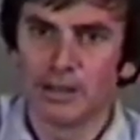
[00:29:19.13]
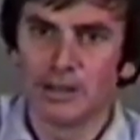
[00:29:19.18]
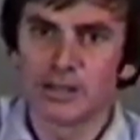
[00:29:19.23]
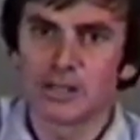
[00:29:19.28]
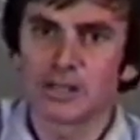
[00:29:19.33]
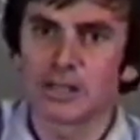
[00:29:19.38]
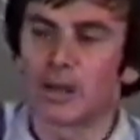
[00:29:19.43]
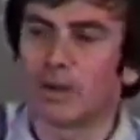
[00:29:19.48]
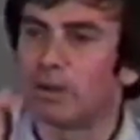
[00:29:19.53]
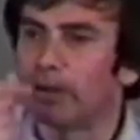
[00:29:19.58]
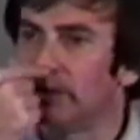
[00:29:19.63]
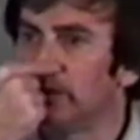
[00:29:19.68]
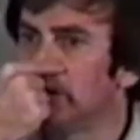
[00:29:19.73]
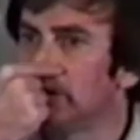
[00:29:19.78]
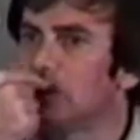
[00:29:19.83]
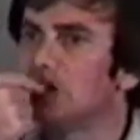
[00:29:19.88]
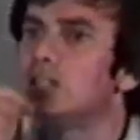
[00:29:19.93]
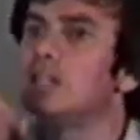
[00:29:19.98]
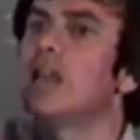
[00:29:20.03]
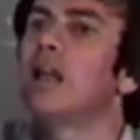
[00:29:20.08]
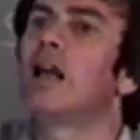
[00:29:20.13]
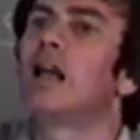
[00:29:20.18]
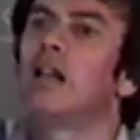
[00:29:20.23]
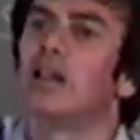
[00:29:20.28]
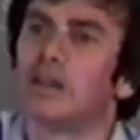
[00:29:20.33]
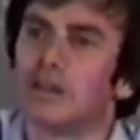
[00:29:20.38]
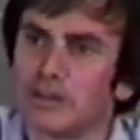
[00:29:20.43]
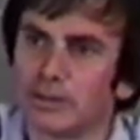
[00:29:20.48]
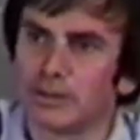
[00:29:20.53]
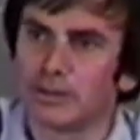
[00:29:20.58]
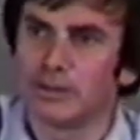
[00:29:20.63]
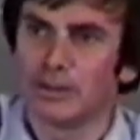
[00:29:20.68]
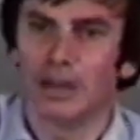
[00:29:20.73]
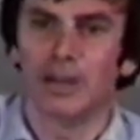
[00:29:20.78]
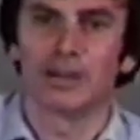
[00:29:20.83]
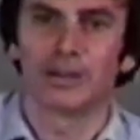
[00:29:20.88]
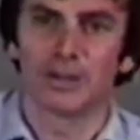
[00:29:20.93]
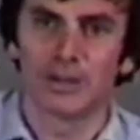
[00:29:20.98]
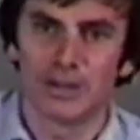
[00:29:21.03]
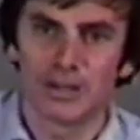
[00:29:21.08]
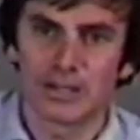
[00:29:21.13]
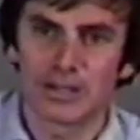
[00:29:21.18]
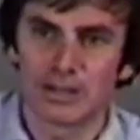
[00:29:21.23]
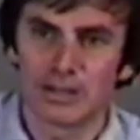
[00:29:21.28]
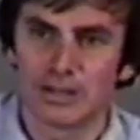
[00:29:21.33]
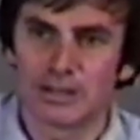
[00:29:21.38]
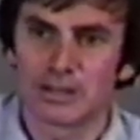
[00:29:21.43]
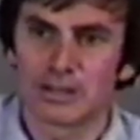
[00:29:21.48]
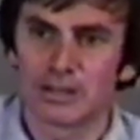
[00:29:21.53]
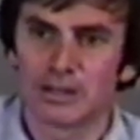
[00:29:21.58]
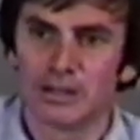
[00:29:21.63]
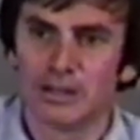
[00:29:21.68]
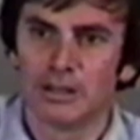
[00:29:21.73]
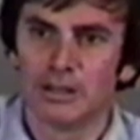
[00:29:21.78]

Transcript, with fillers: So tell young Christians